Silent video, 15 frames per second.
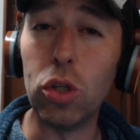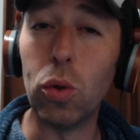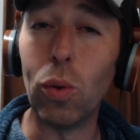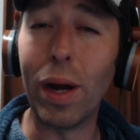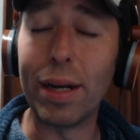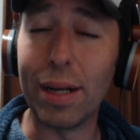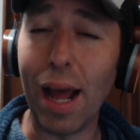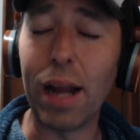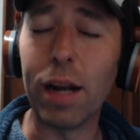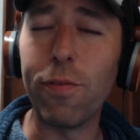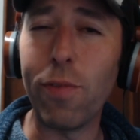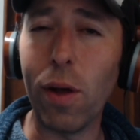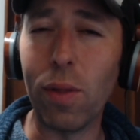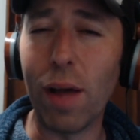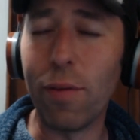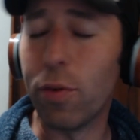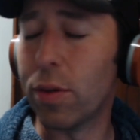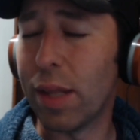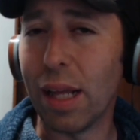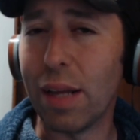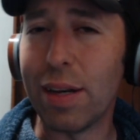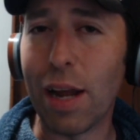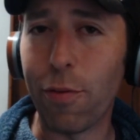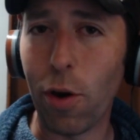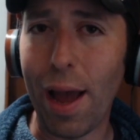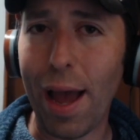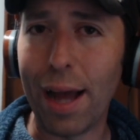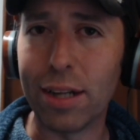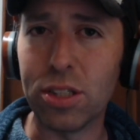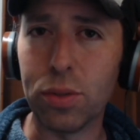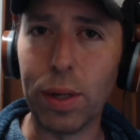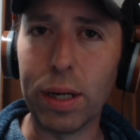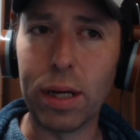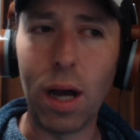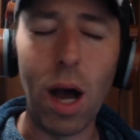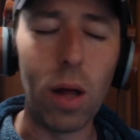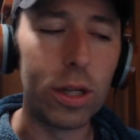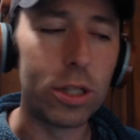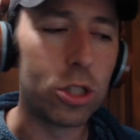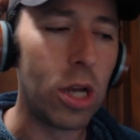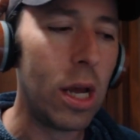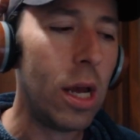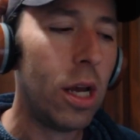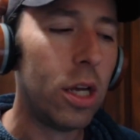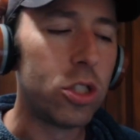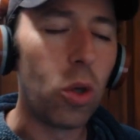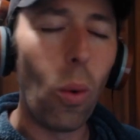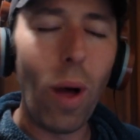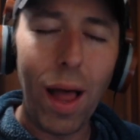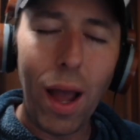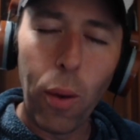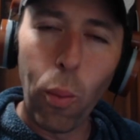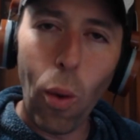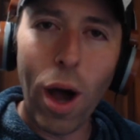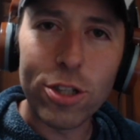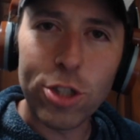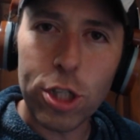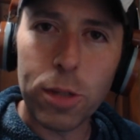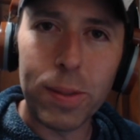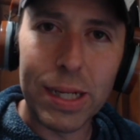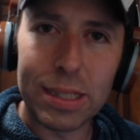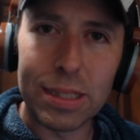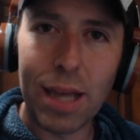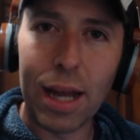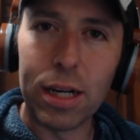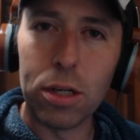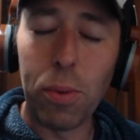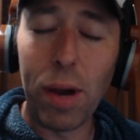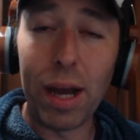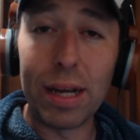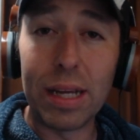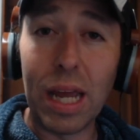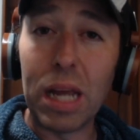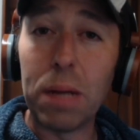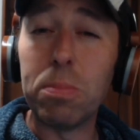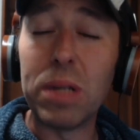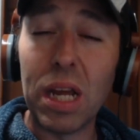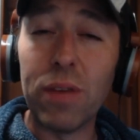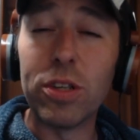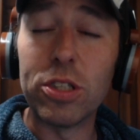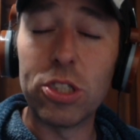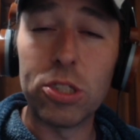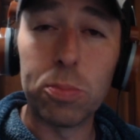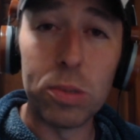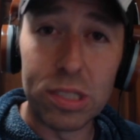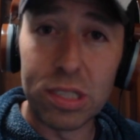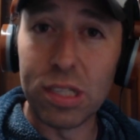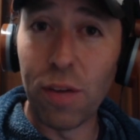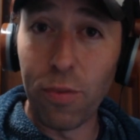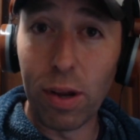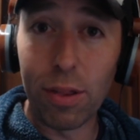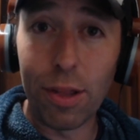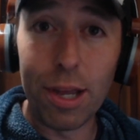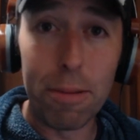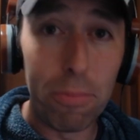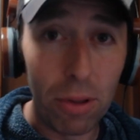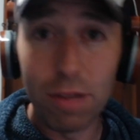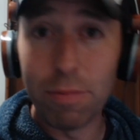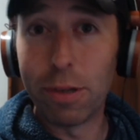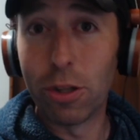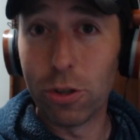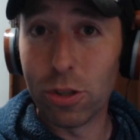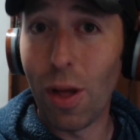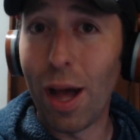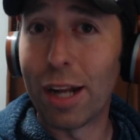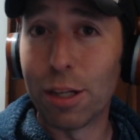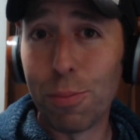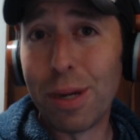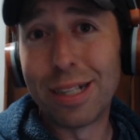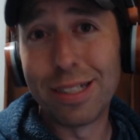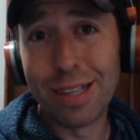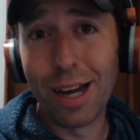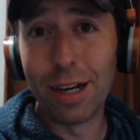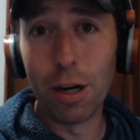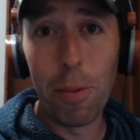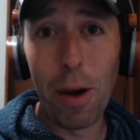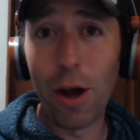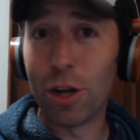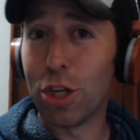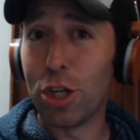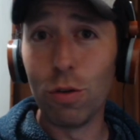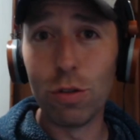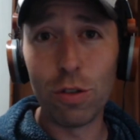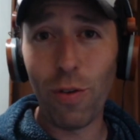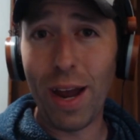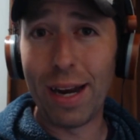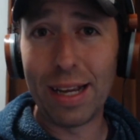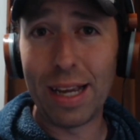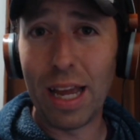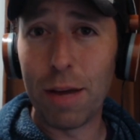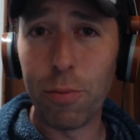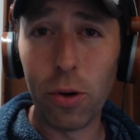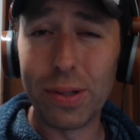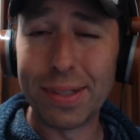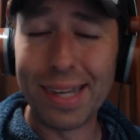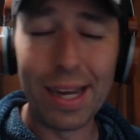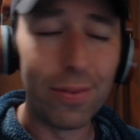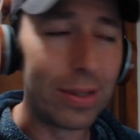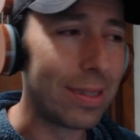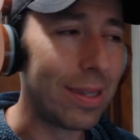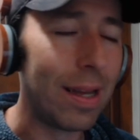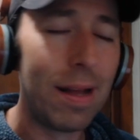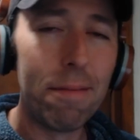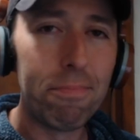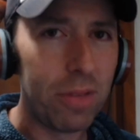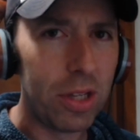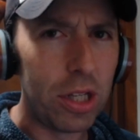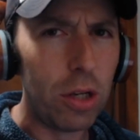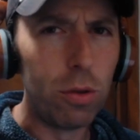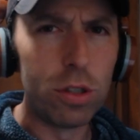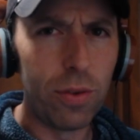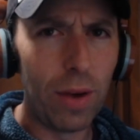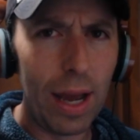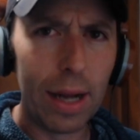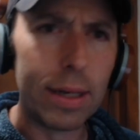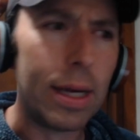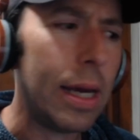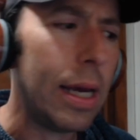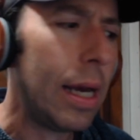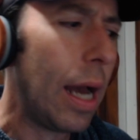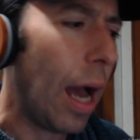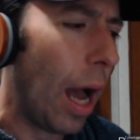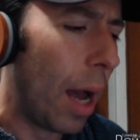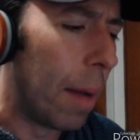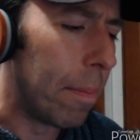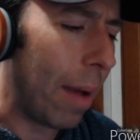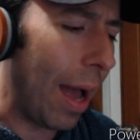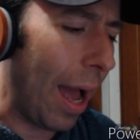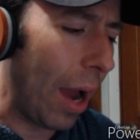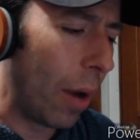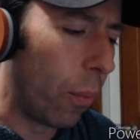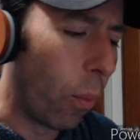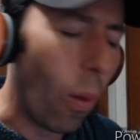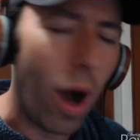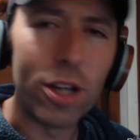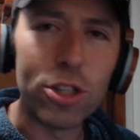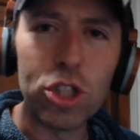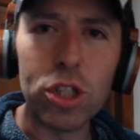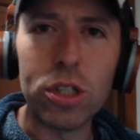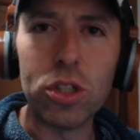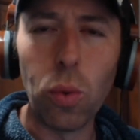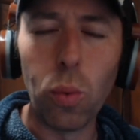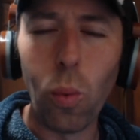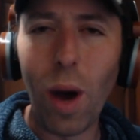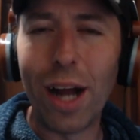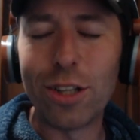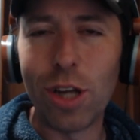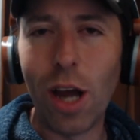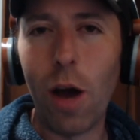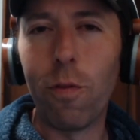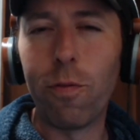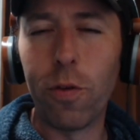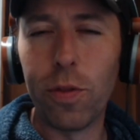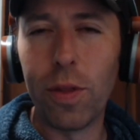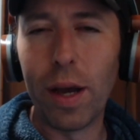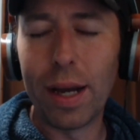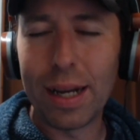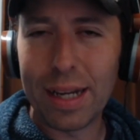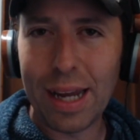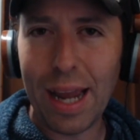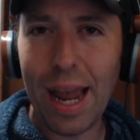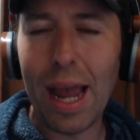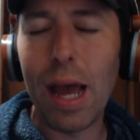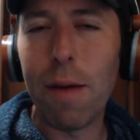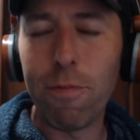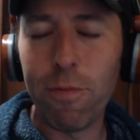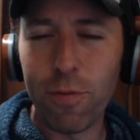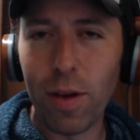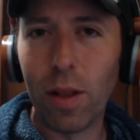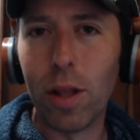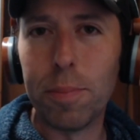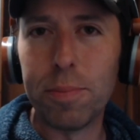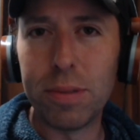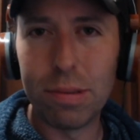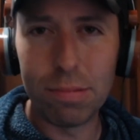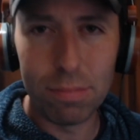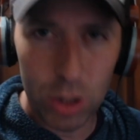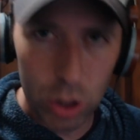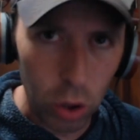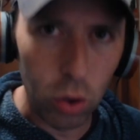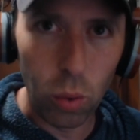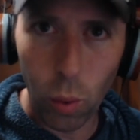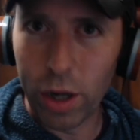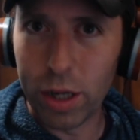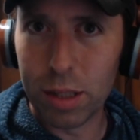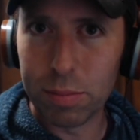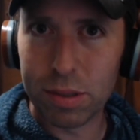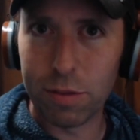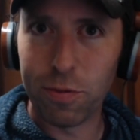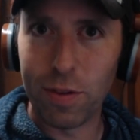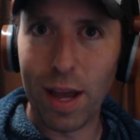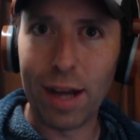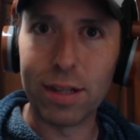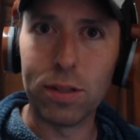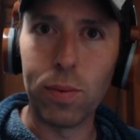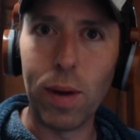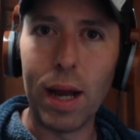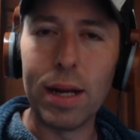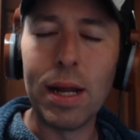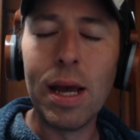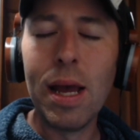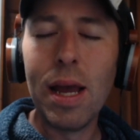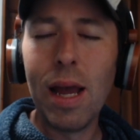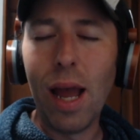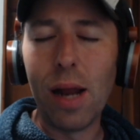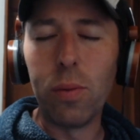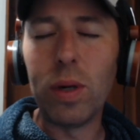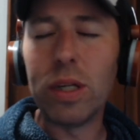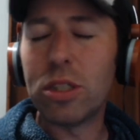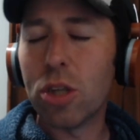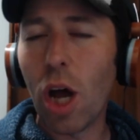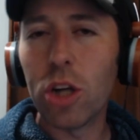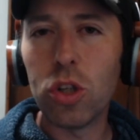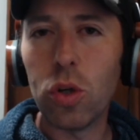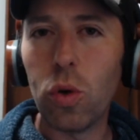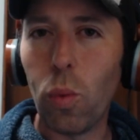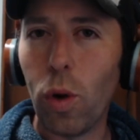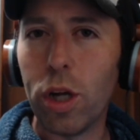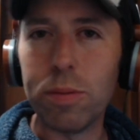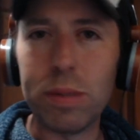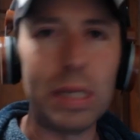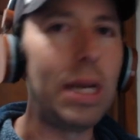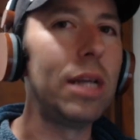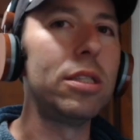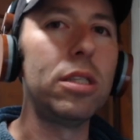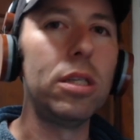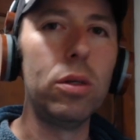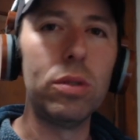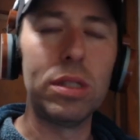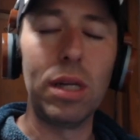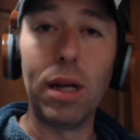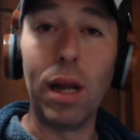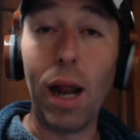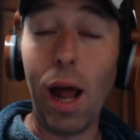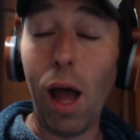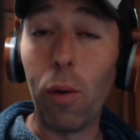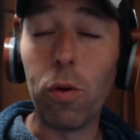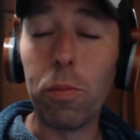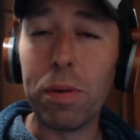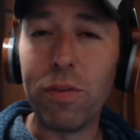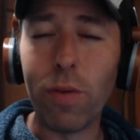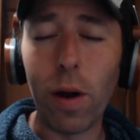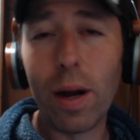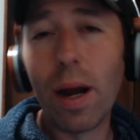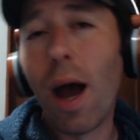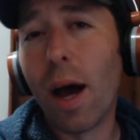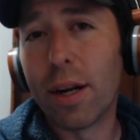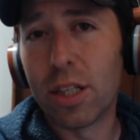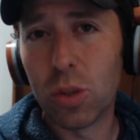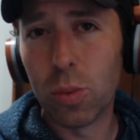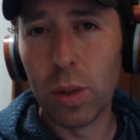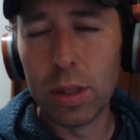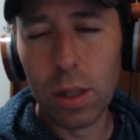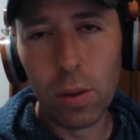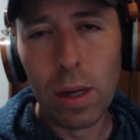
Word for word: at an NFL level that they never had to in college. So while I want you to be excited about Gabe Davis specifically, and believe me, there's a lot to be excited about. Huge fan of Gabriel Davis, huge fan. Um, I want you to watch out for the Cam Phillips Duke Williams effect, right? And we saw Duke Williams against Houston, and I will be very honest with you